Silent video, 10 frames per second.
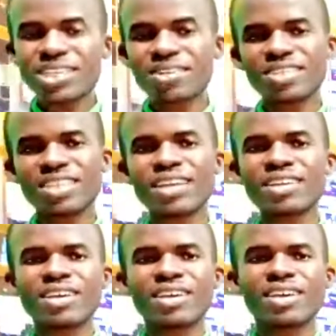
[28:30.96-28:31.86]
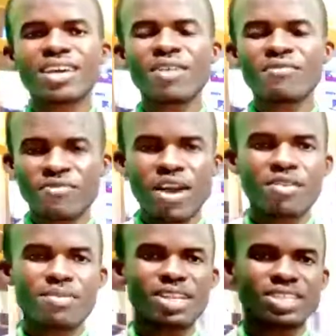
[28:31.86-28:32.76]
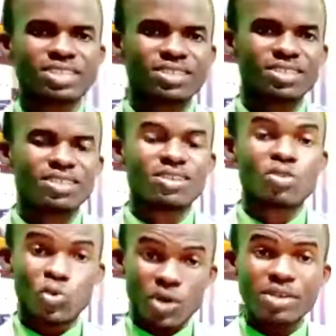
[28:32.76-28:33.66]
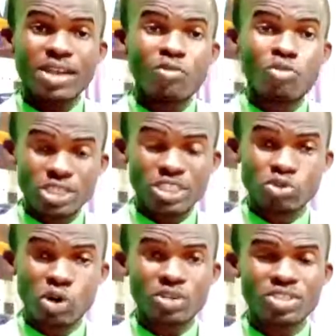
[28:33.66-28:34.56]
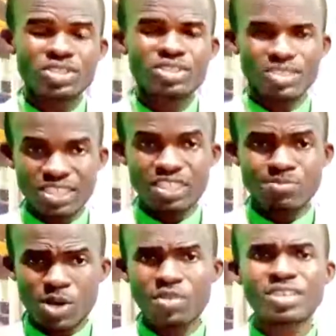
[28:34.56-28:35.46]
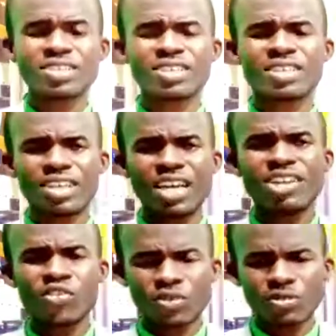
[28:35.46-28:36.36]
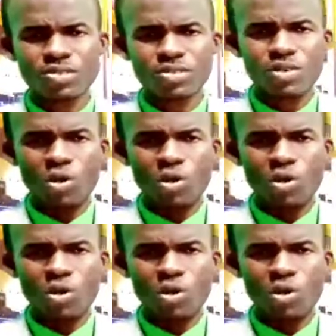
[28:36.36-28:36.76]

Christian environment where you can worship God in spirit and in truth.